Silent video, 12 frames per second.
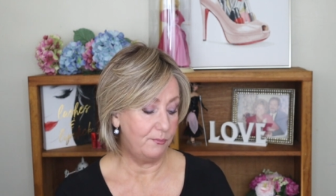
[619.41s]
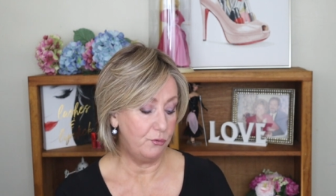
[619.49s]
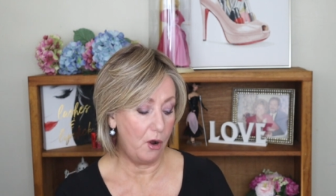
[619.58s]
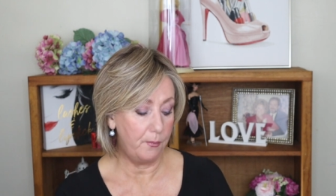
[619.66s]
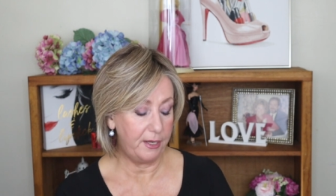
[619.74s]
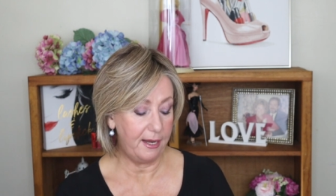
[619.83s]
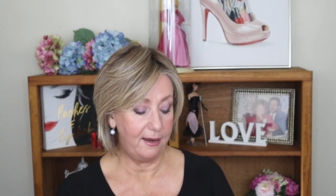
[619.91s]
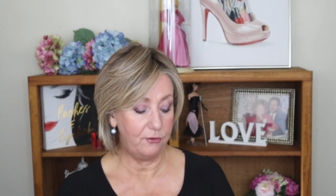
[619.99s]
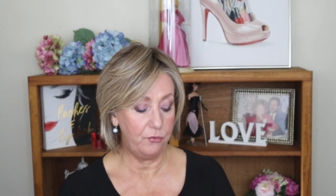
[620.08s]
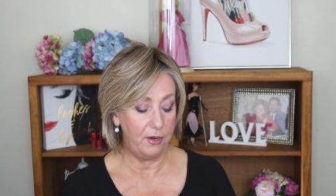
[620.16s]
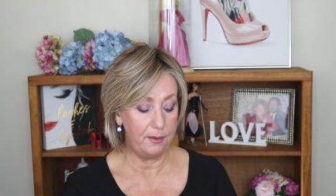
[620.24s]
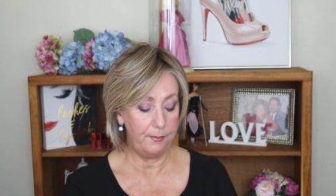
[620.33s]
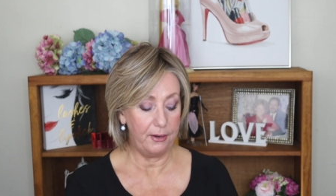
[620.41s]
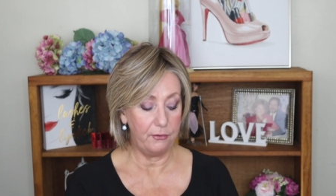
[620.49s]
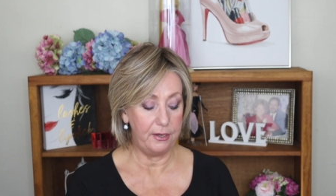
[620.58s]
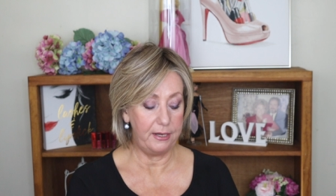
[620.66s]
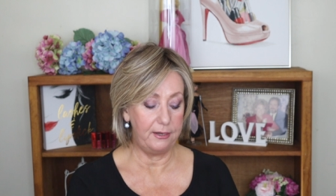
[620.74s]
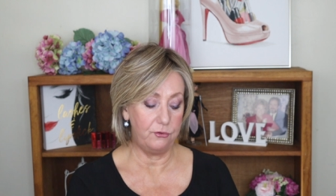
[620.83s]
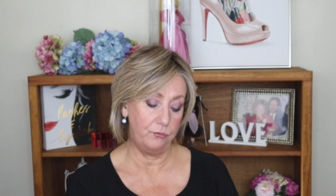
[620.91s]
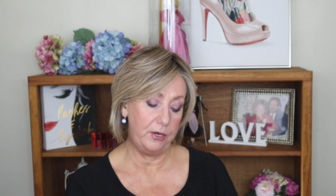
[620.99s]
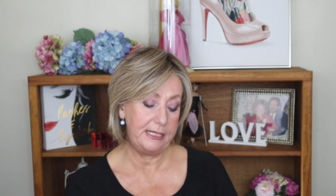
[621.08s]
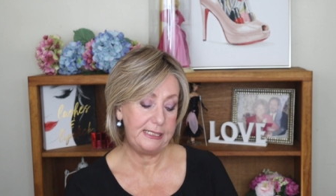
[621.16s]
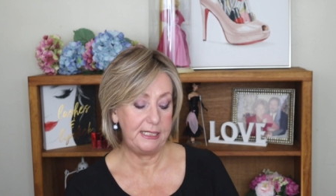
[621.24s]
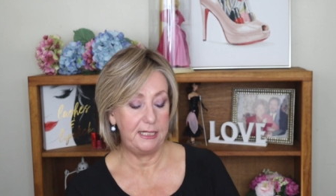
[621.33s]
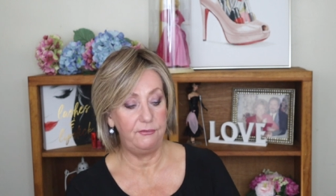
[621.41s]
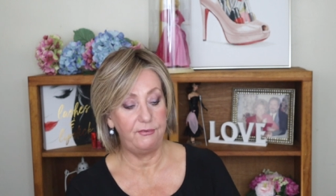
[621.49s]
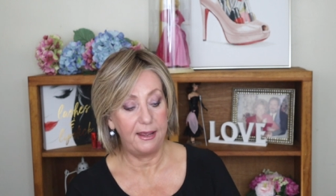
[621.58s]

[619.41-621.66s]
ptarmigan, cranberry, green tea,